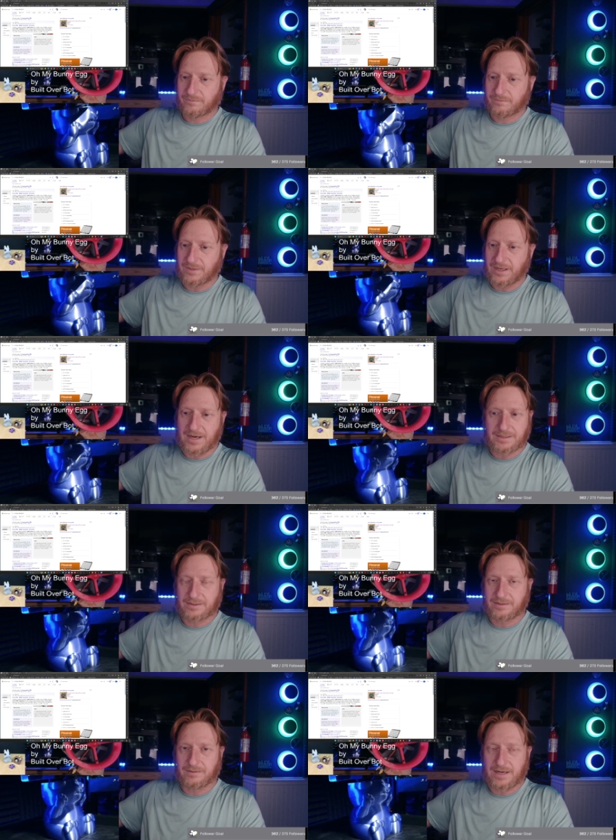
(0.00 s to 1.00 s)
Yeah, I
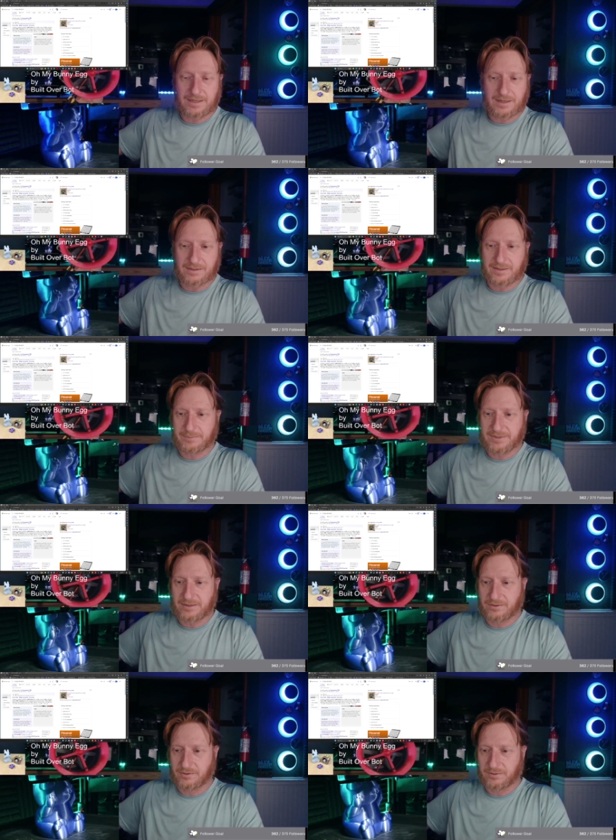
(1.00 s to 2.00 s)
didn't. I got the
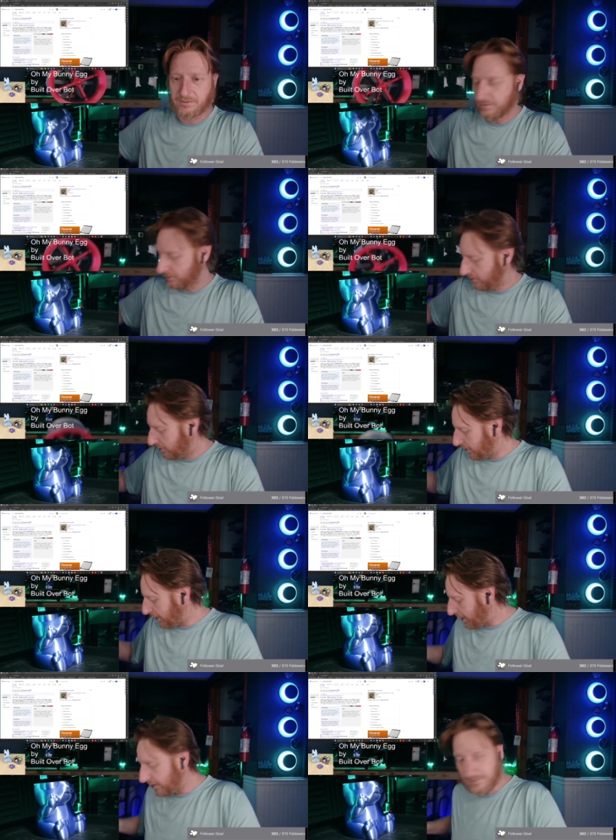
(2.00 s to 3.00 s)
update too.
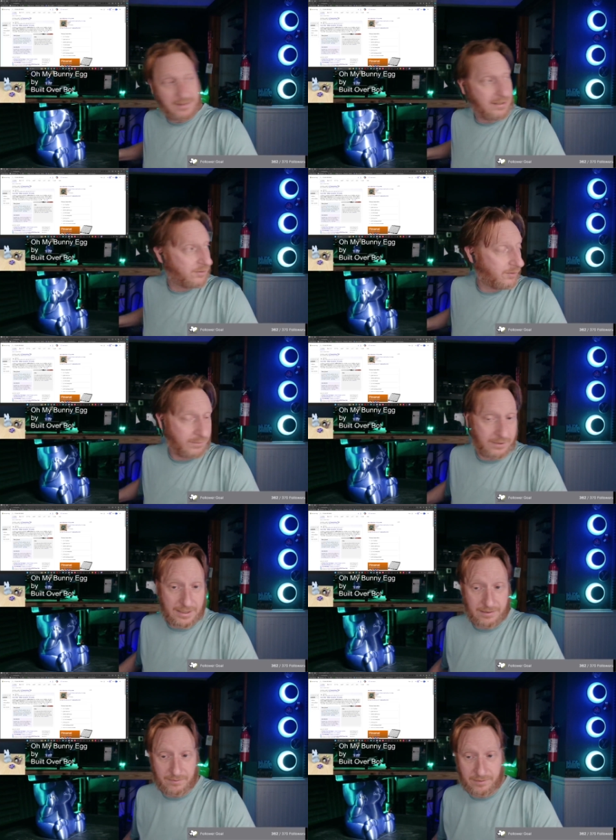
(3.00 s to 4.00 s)
I got the update too, but
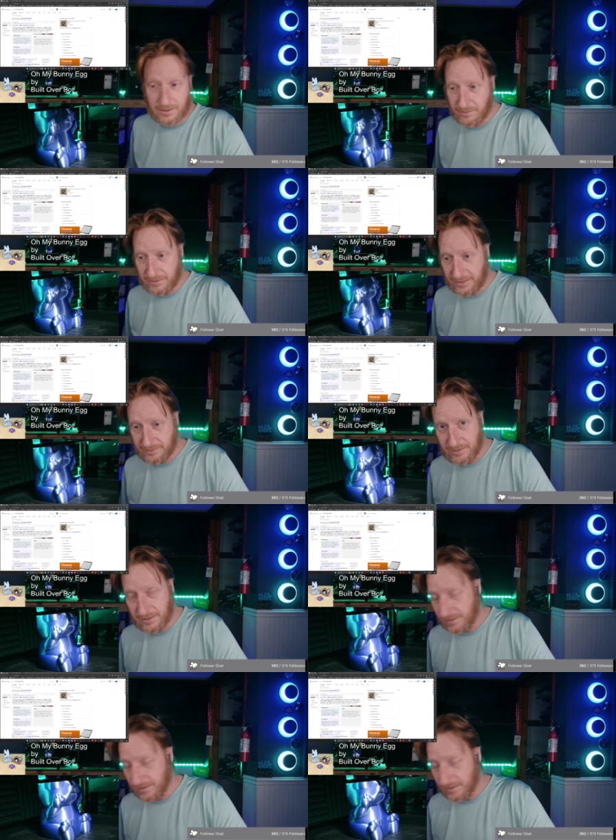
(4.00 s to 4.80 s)
I did not